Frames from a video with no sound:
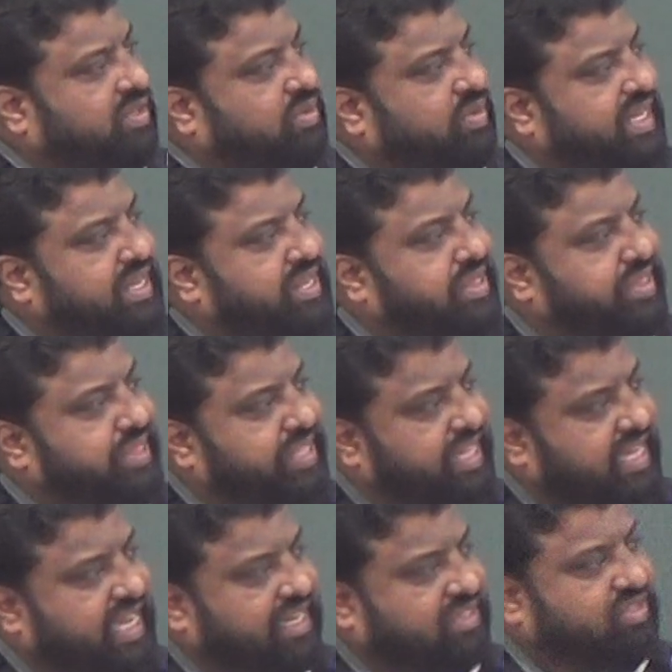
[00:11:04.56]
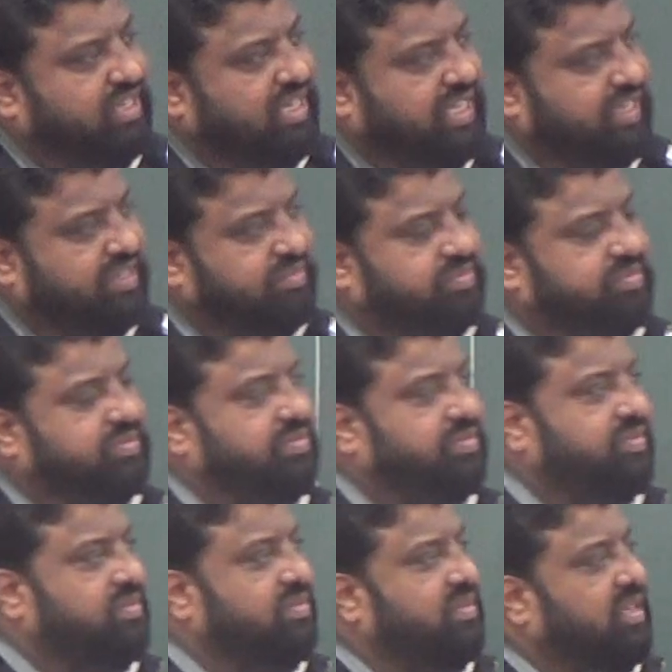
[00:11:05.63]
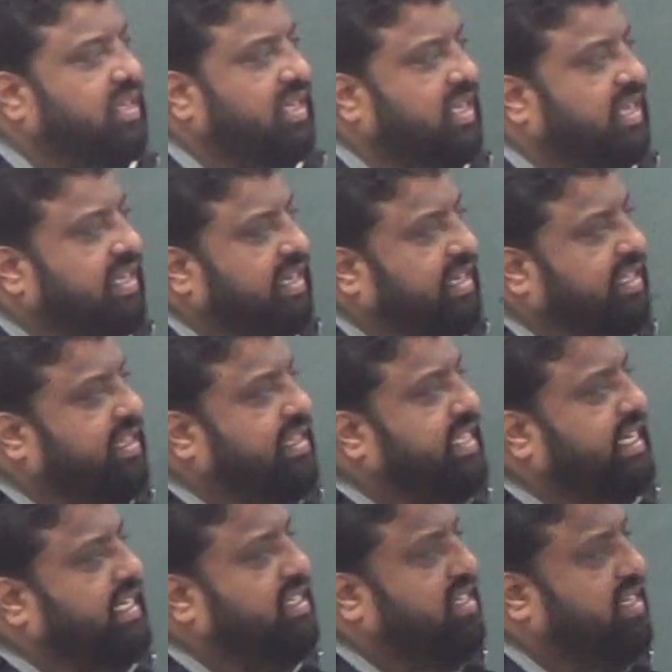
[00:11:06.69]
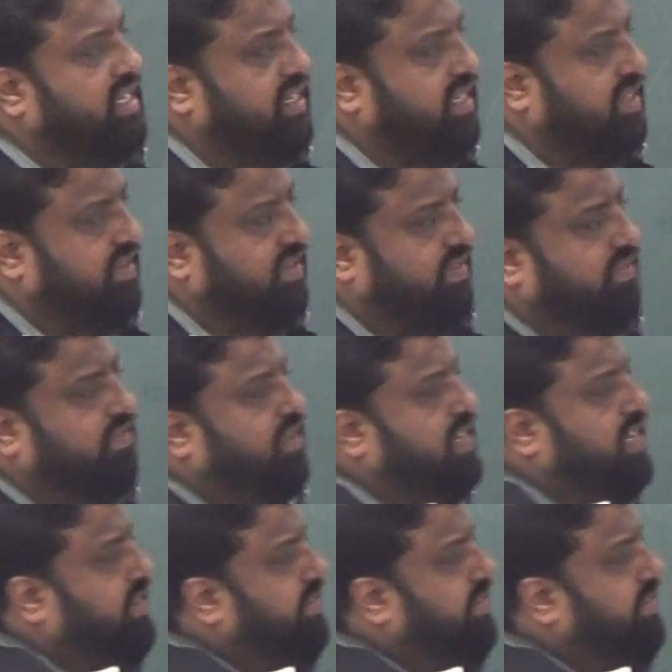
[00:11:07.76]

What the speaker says: you can see actually that for